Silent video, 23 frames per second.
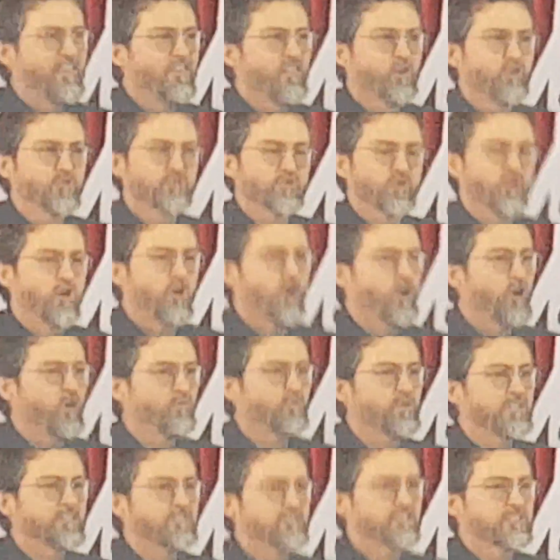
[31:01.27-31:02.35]
And those are all
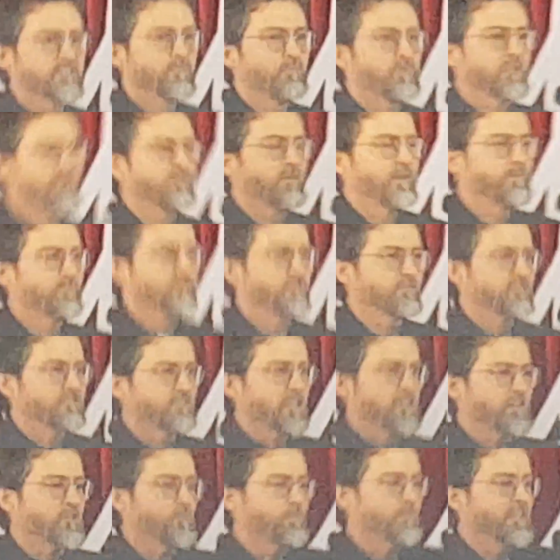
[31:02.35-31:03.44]
reasons to be grateful.
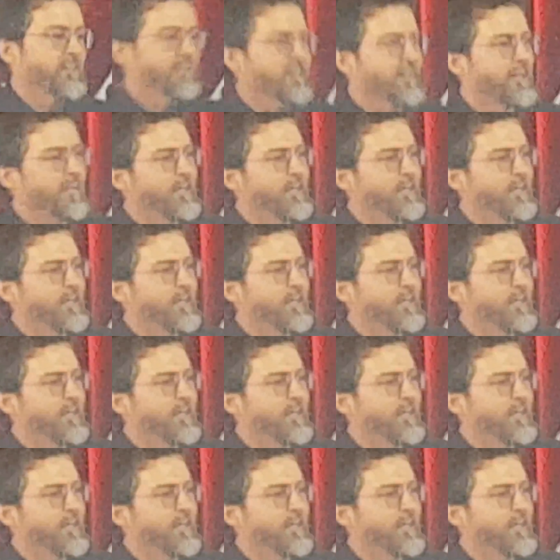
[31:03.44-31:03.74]
Jazakumullah